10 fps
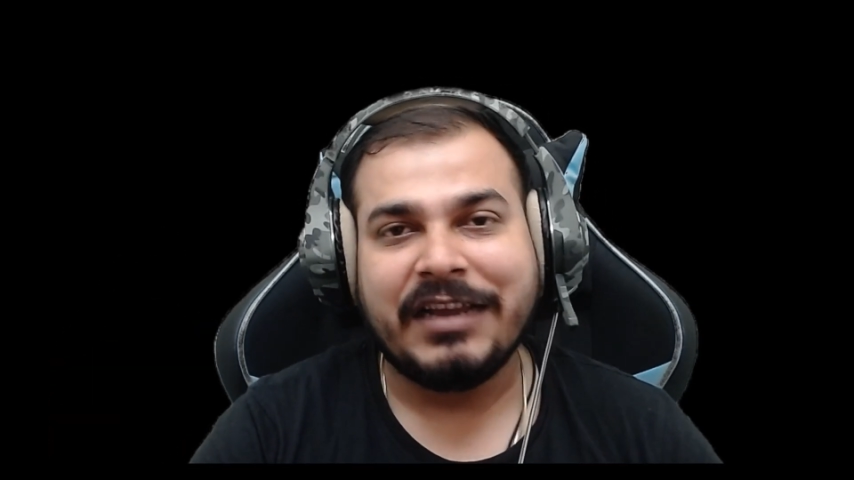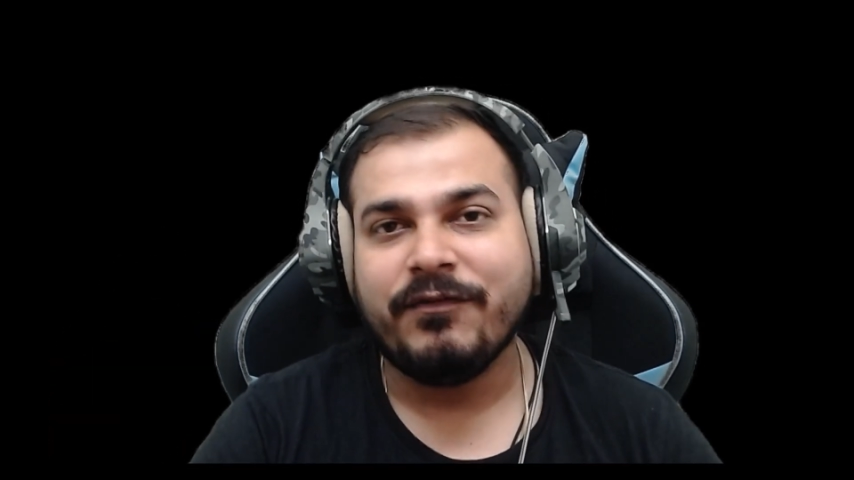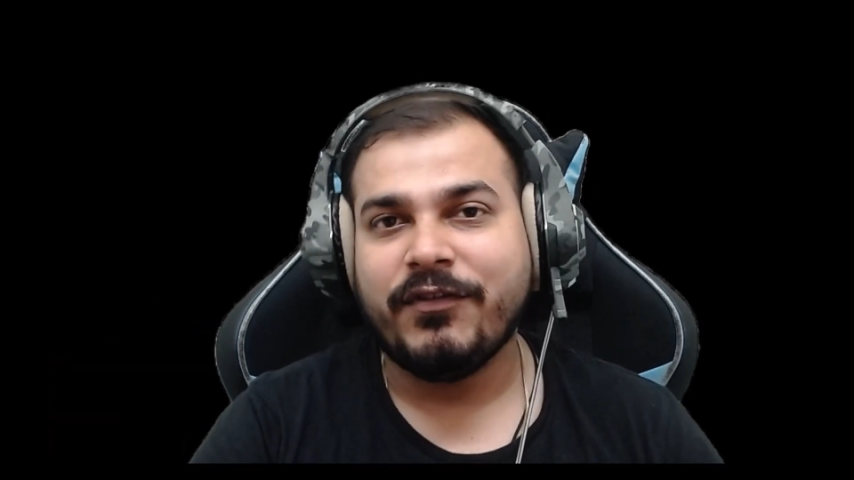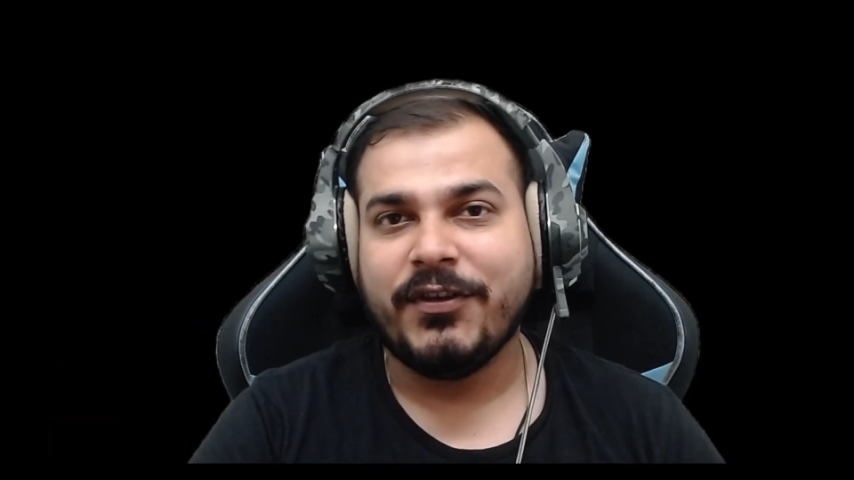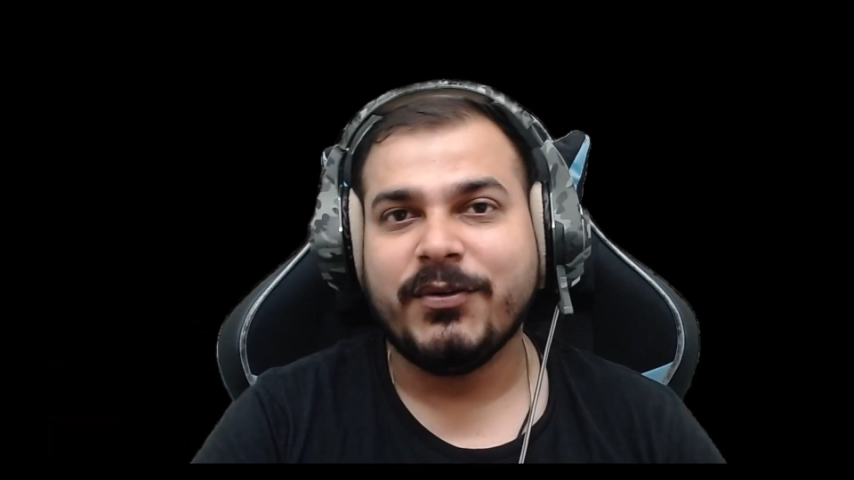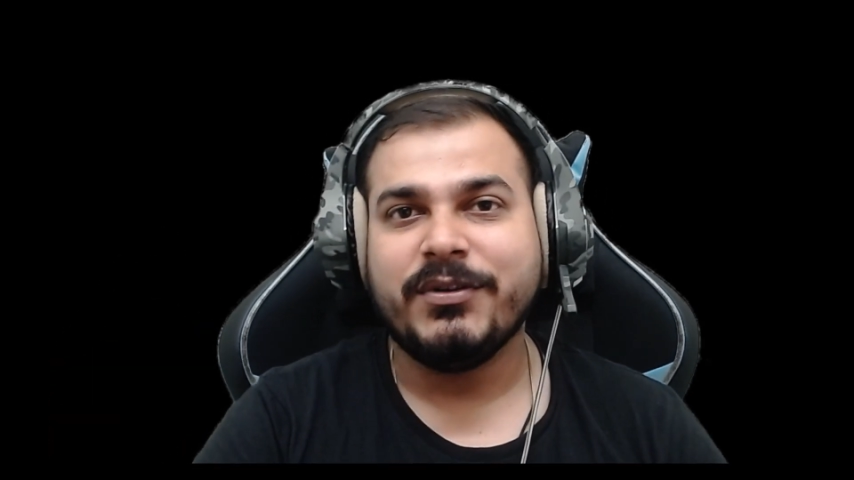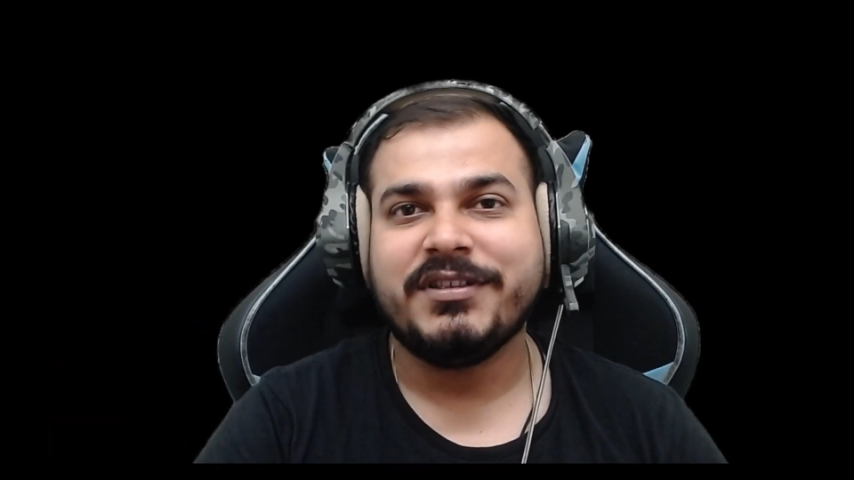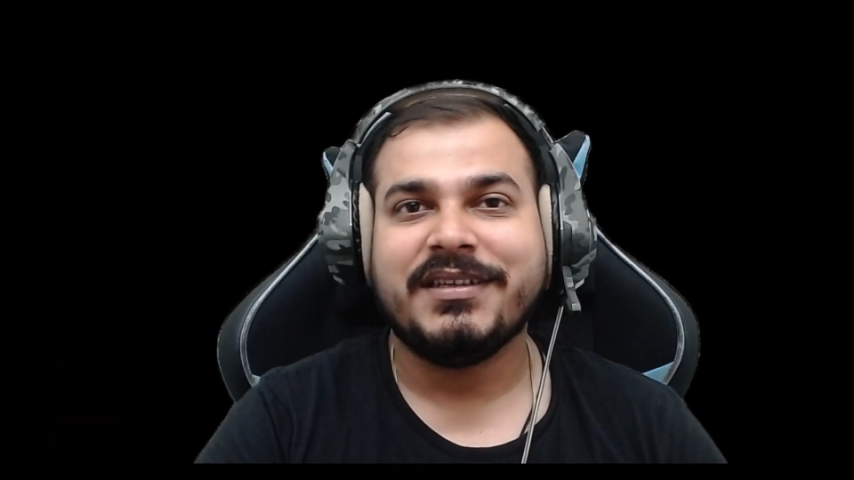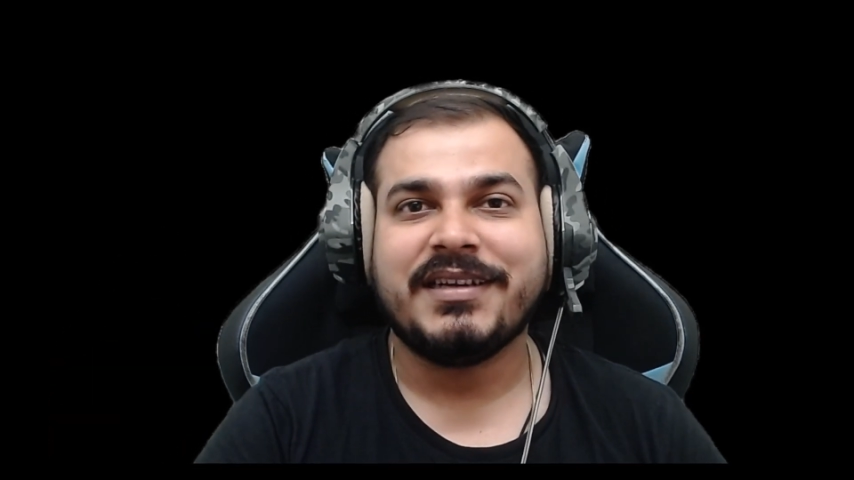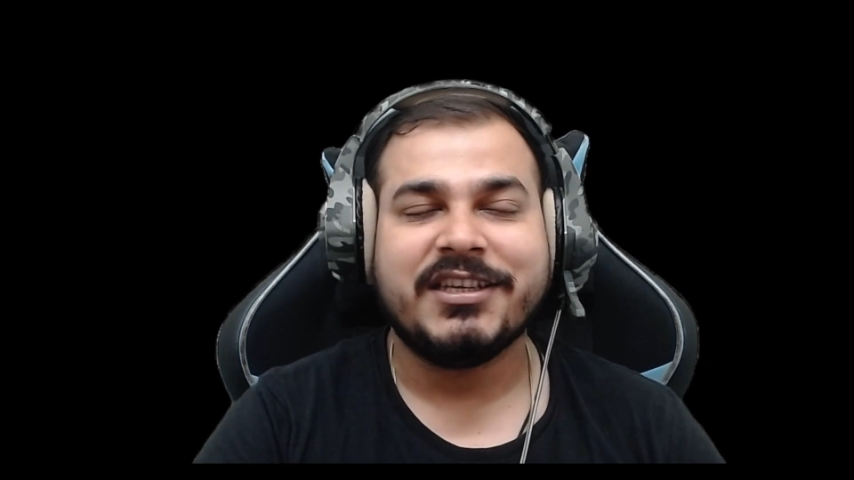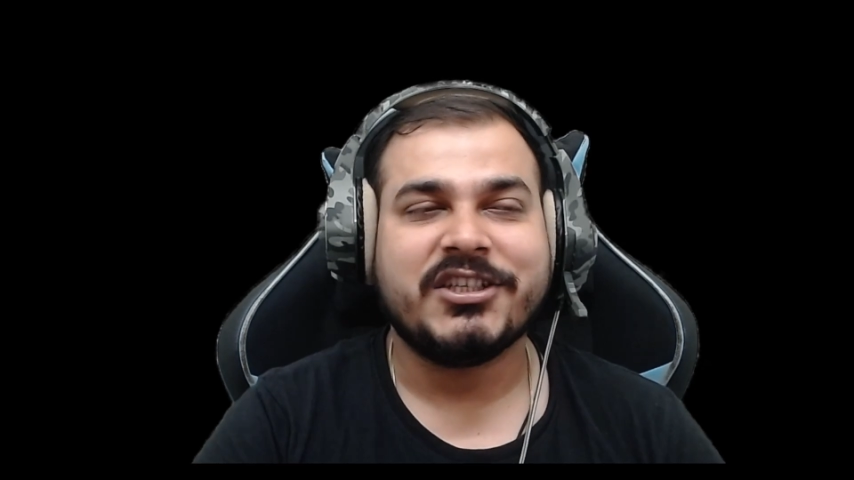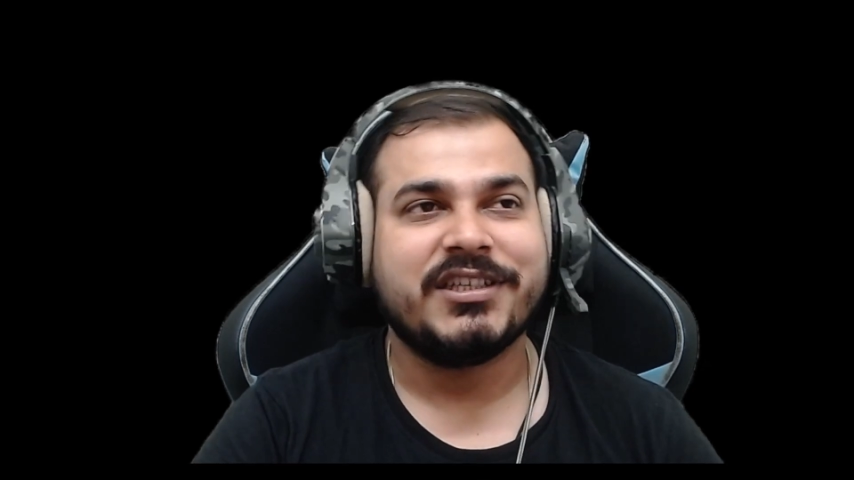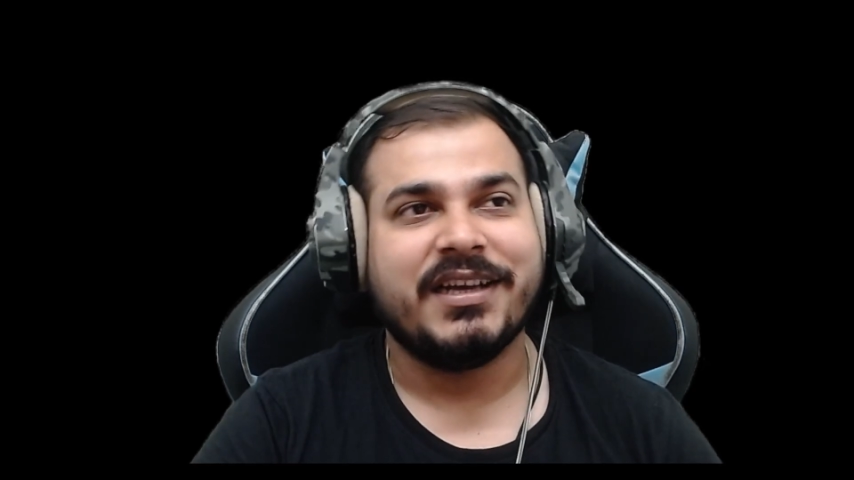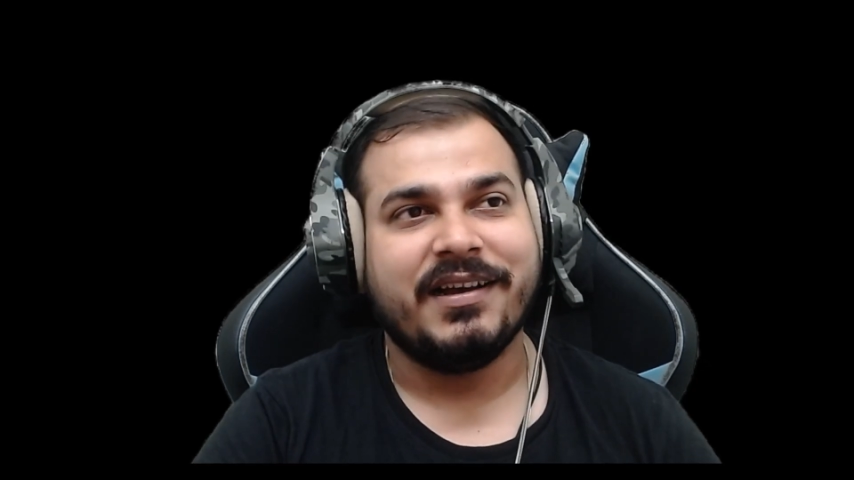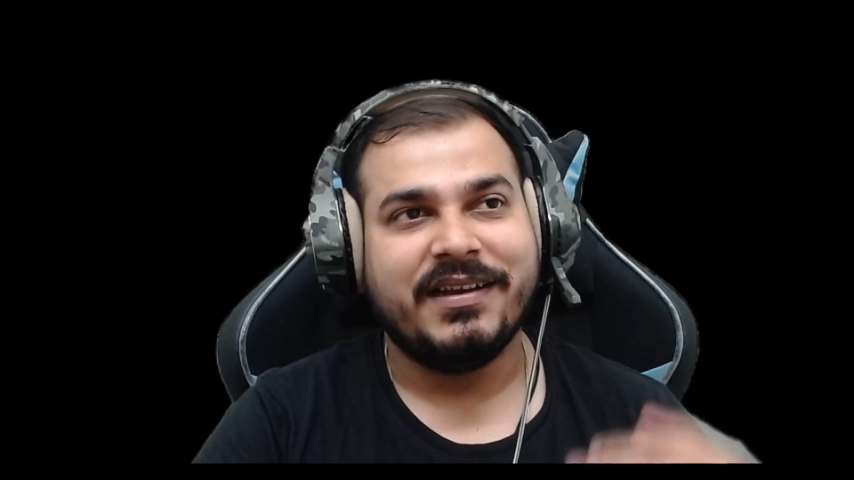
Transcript: confused, Krish.